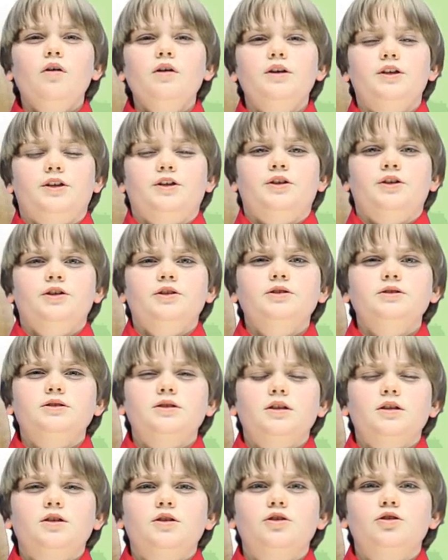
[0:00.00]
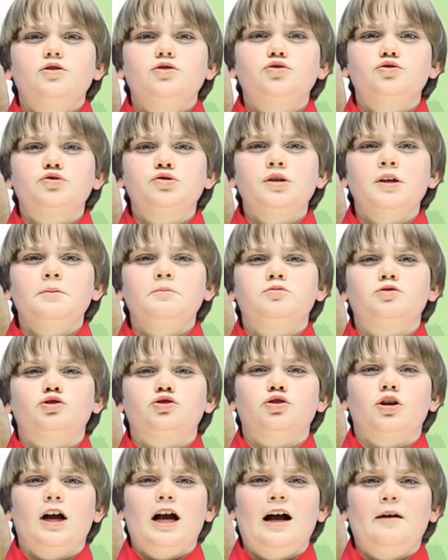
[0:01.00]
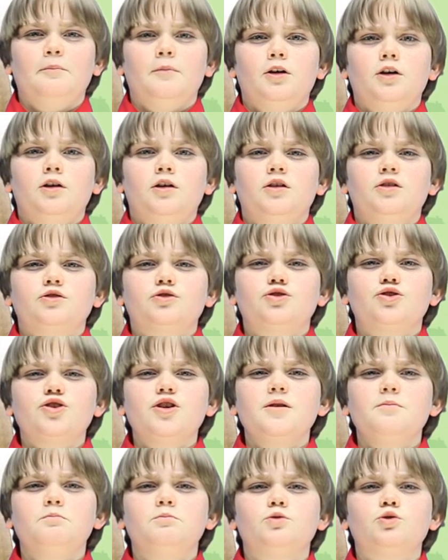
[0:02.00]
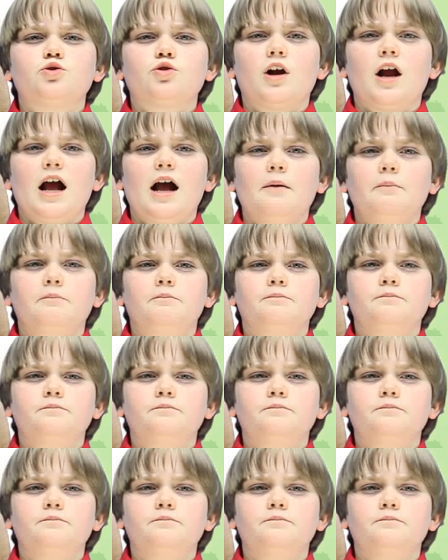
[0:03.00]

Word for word: hears, "Trip, trap, trip, trap."